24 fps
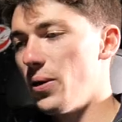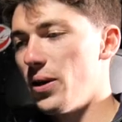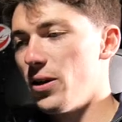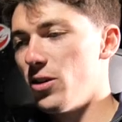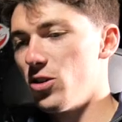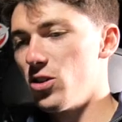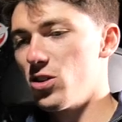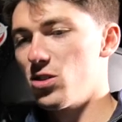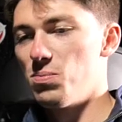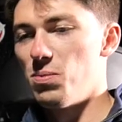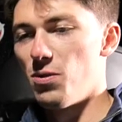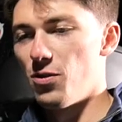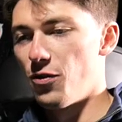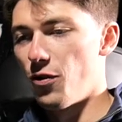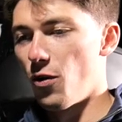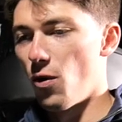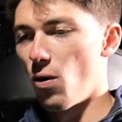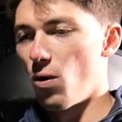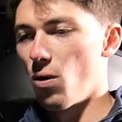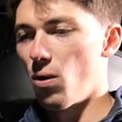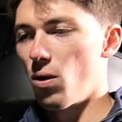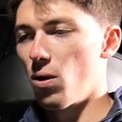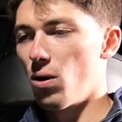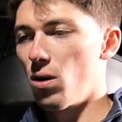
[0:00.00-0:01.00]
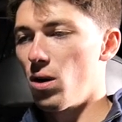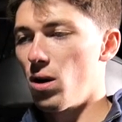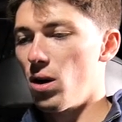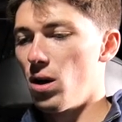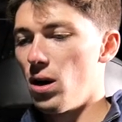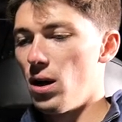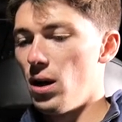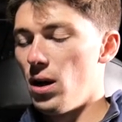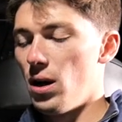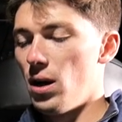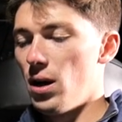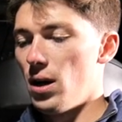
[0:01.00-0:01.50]
reels
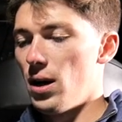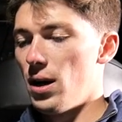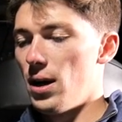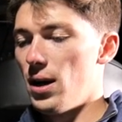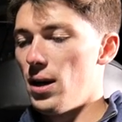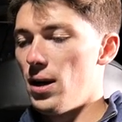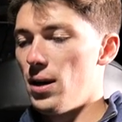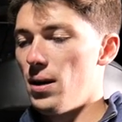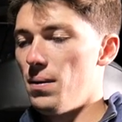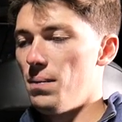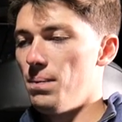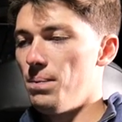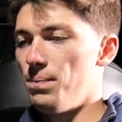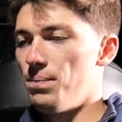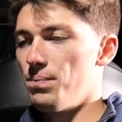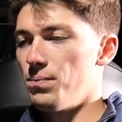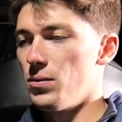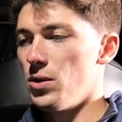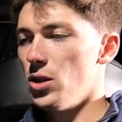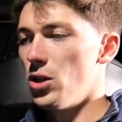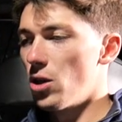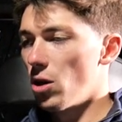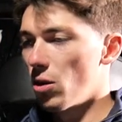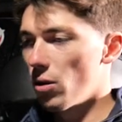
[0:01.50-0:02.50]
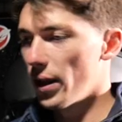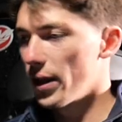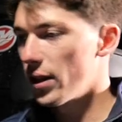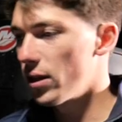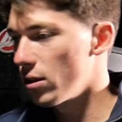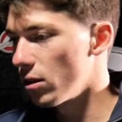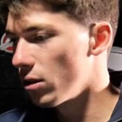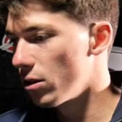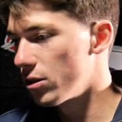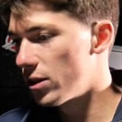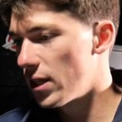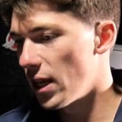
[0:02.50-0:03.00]
before, um, you know,
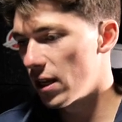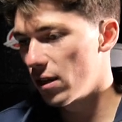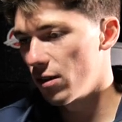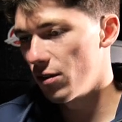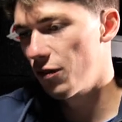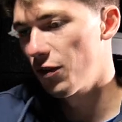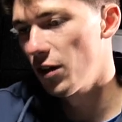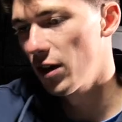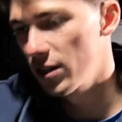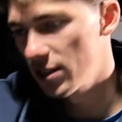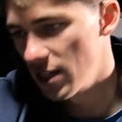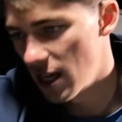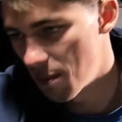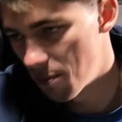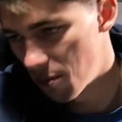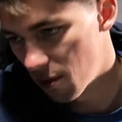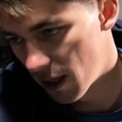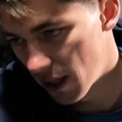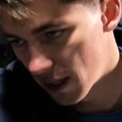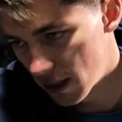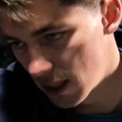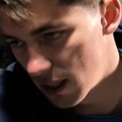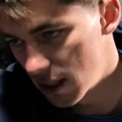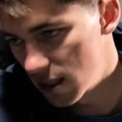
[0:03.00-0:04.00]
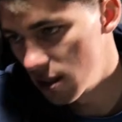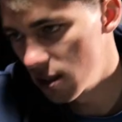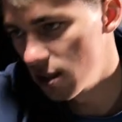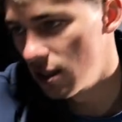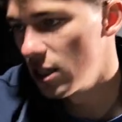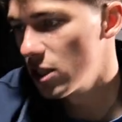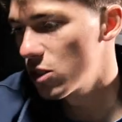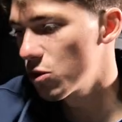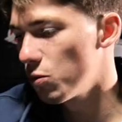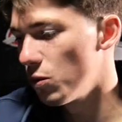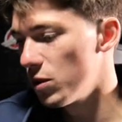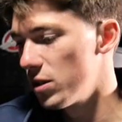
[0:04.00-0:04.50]
like take for example, like this
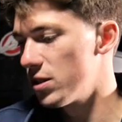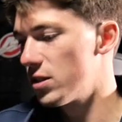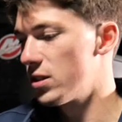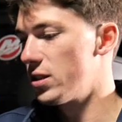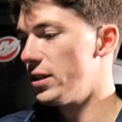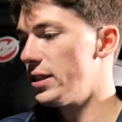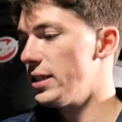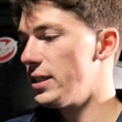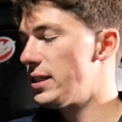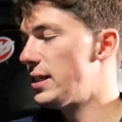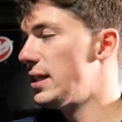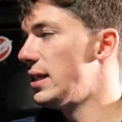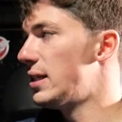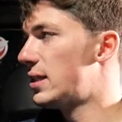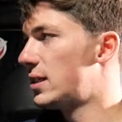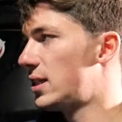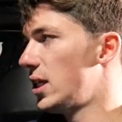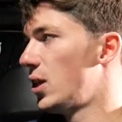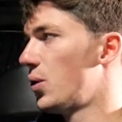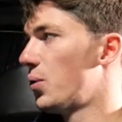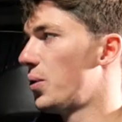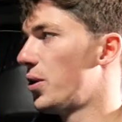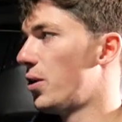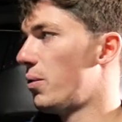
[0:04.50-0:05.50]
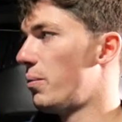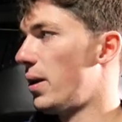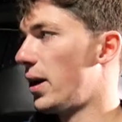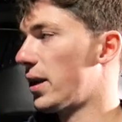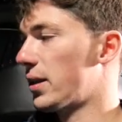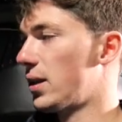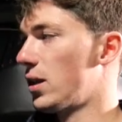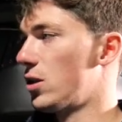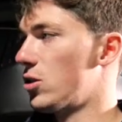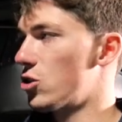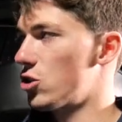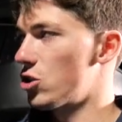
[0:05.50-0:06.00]
this was the DC reel back
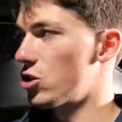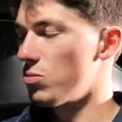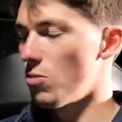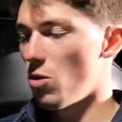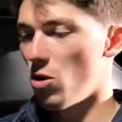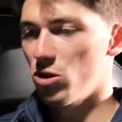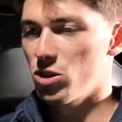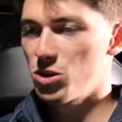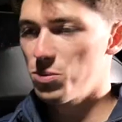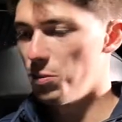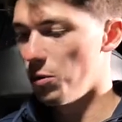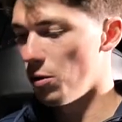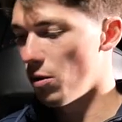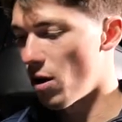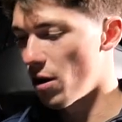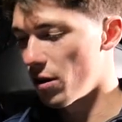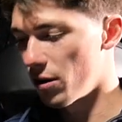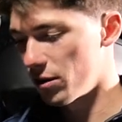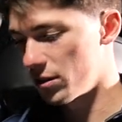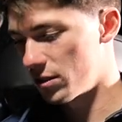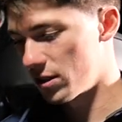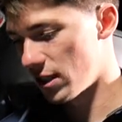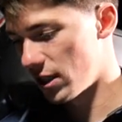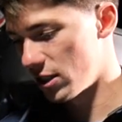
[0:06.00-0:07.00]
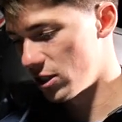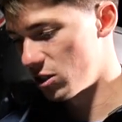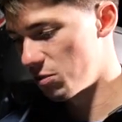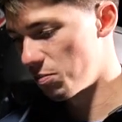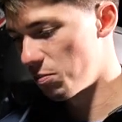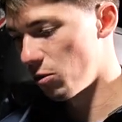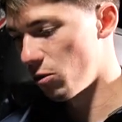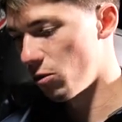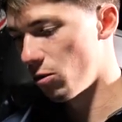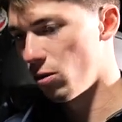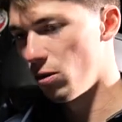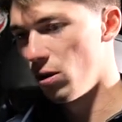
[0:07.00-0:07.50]
then. Small spool, hundred size
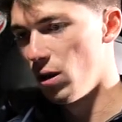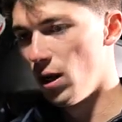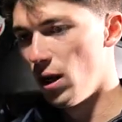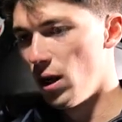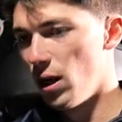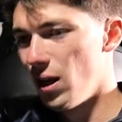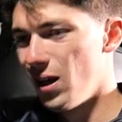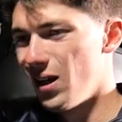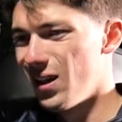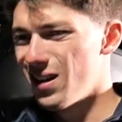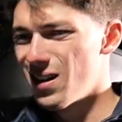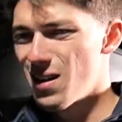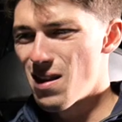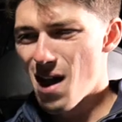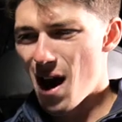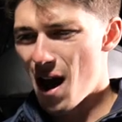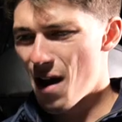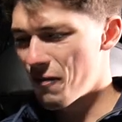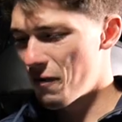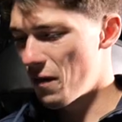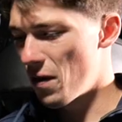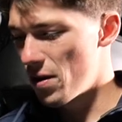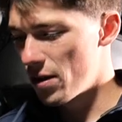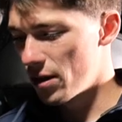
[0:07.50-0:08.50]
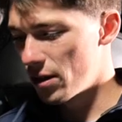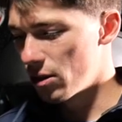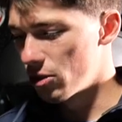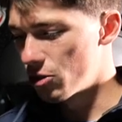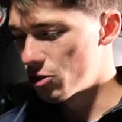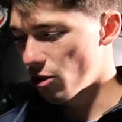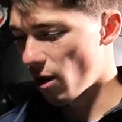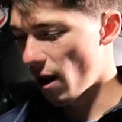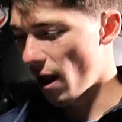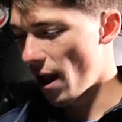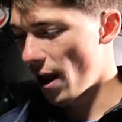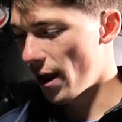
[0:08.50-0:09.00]
spool, not very good
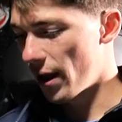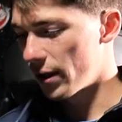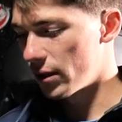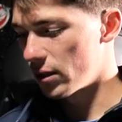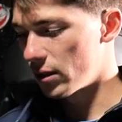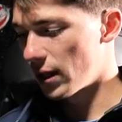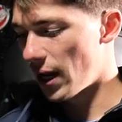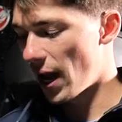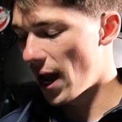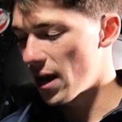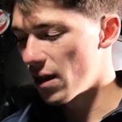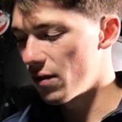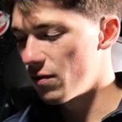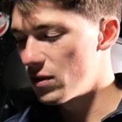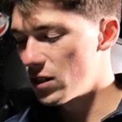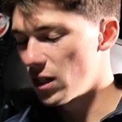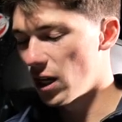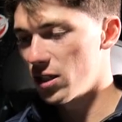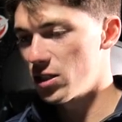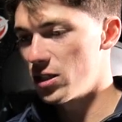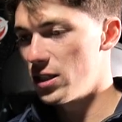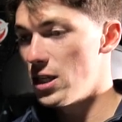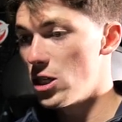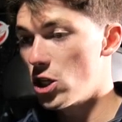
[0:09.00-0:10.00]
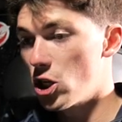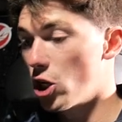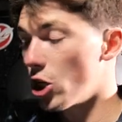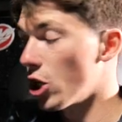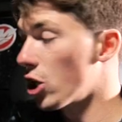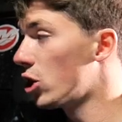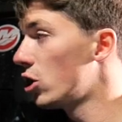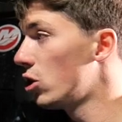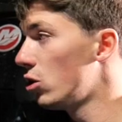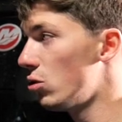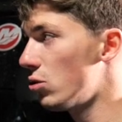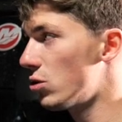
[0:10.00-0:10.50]
drag, kind of dusty.
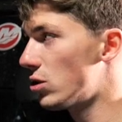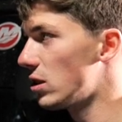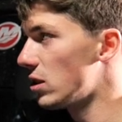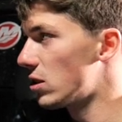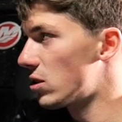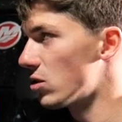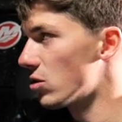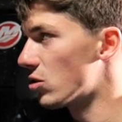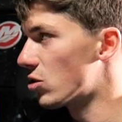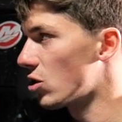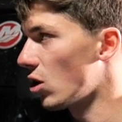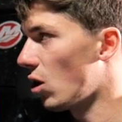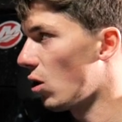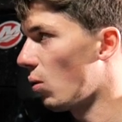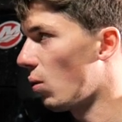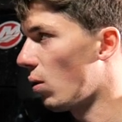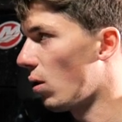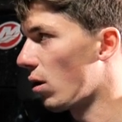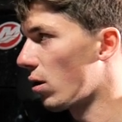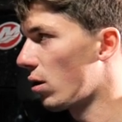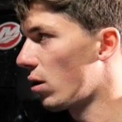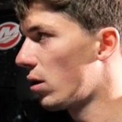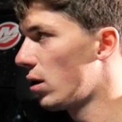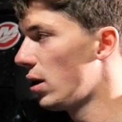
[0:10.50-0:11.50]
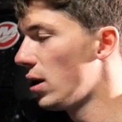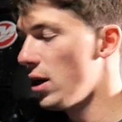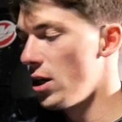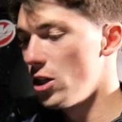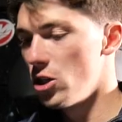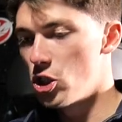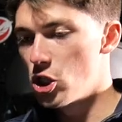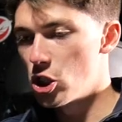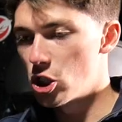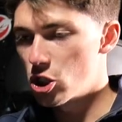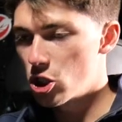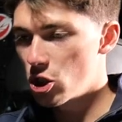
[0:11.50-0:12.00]
Couldn't use these in salt water.
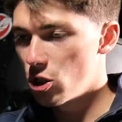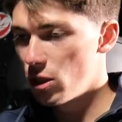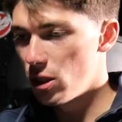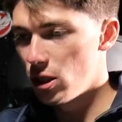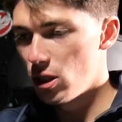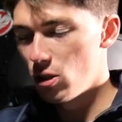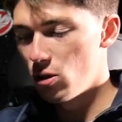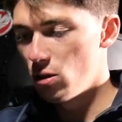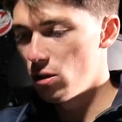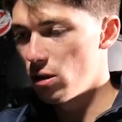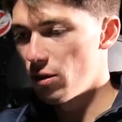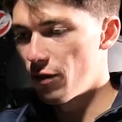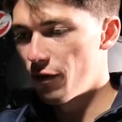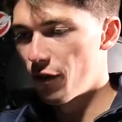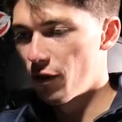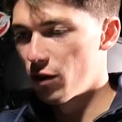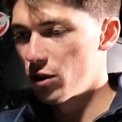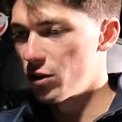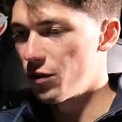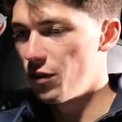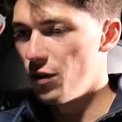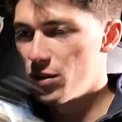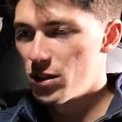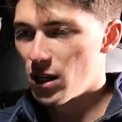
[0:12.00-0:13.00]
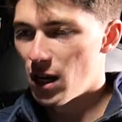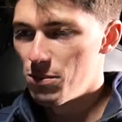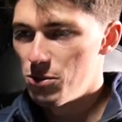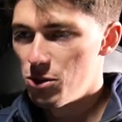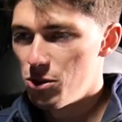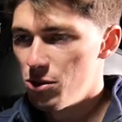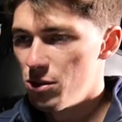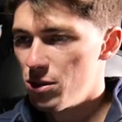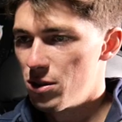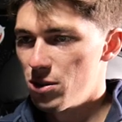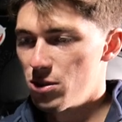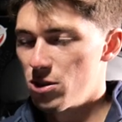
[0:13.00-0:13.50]
Just you, first few times you
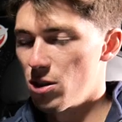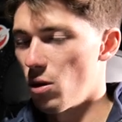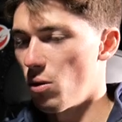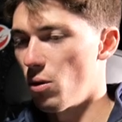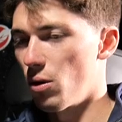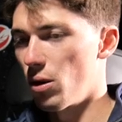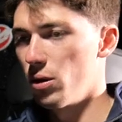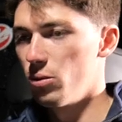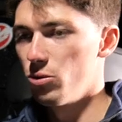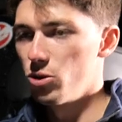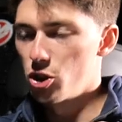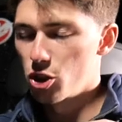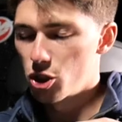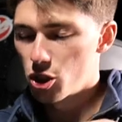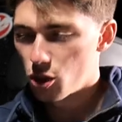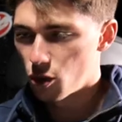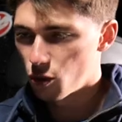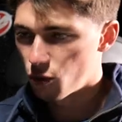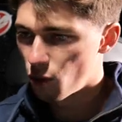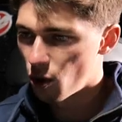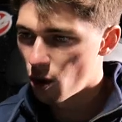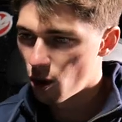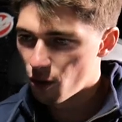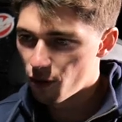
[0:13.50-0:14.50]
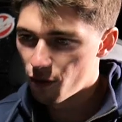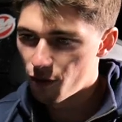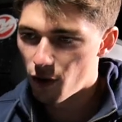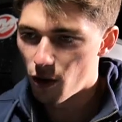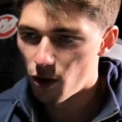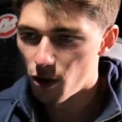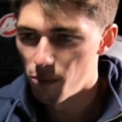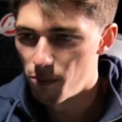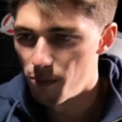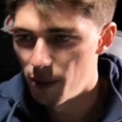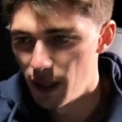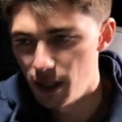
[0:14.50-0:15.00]
use in salt water, it would just corrode,
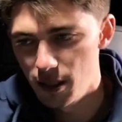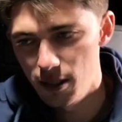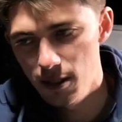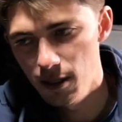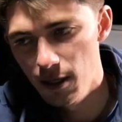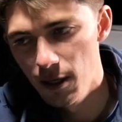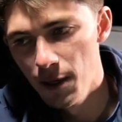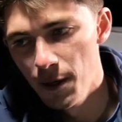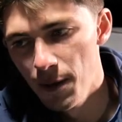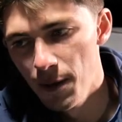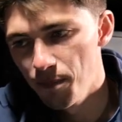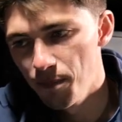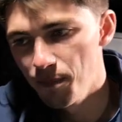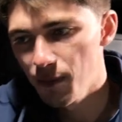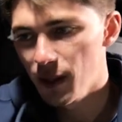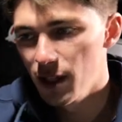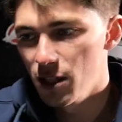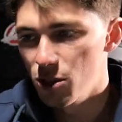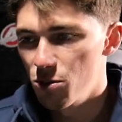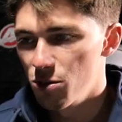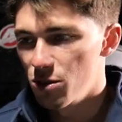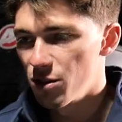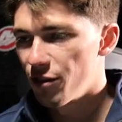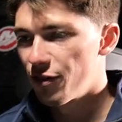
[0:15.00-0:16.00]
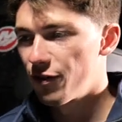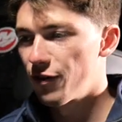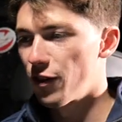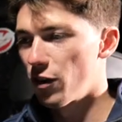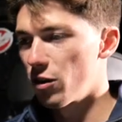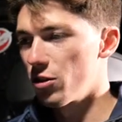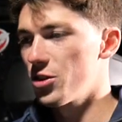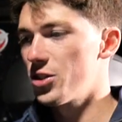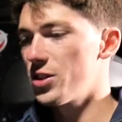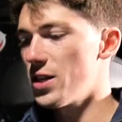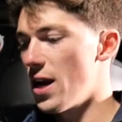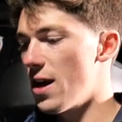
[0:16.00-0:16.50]
fall to bits. This was the
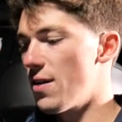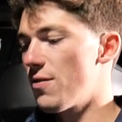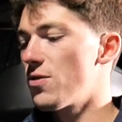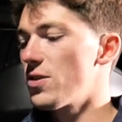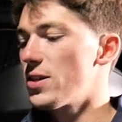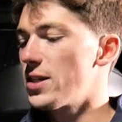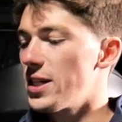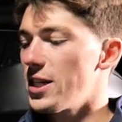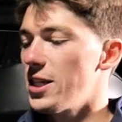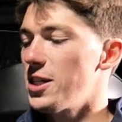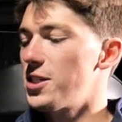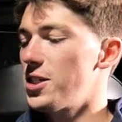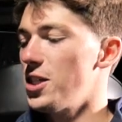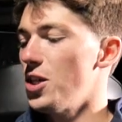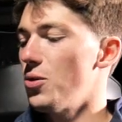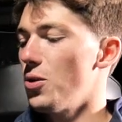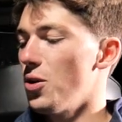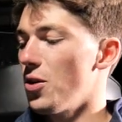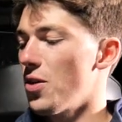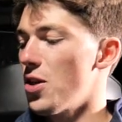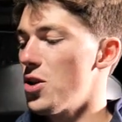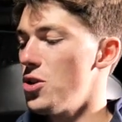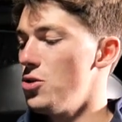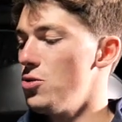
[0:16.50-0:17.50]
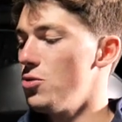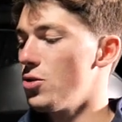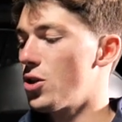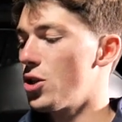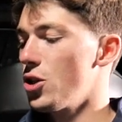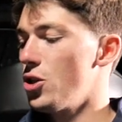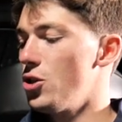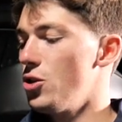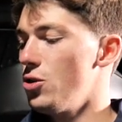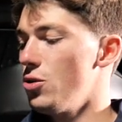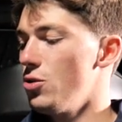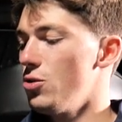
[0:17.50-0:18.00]
first ever DC reel that you
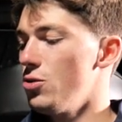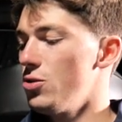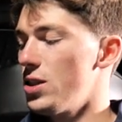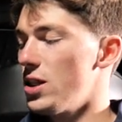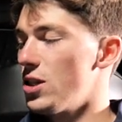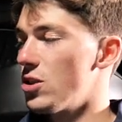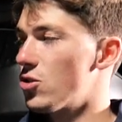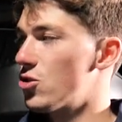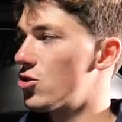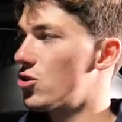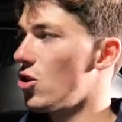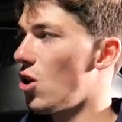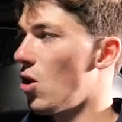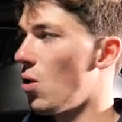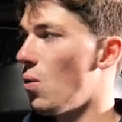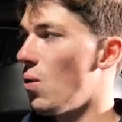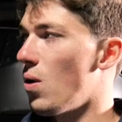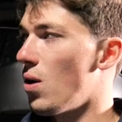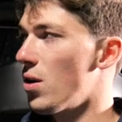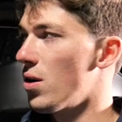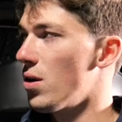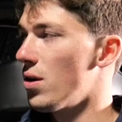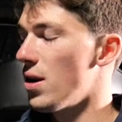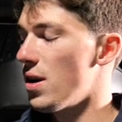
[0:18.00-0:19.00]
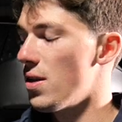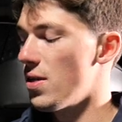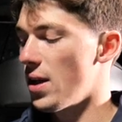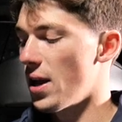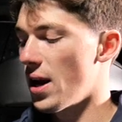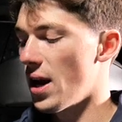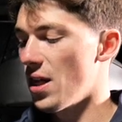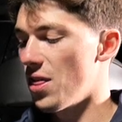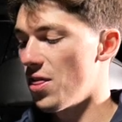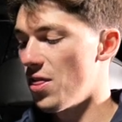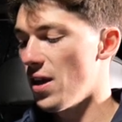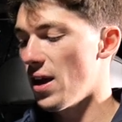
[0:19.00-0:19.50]
could use in salt water, and that
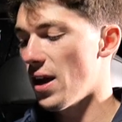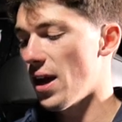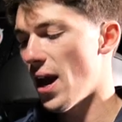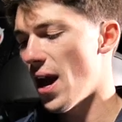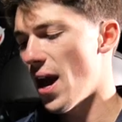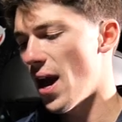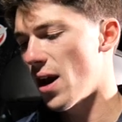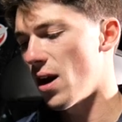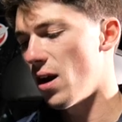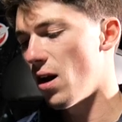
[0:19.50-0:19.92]
I think had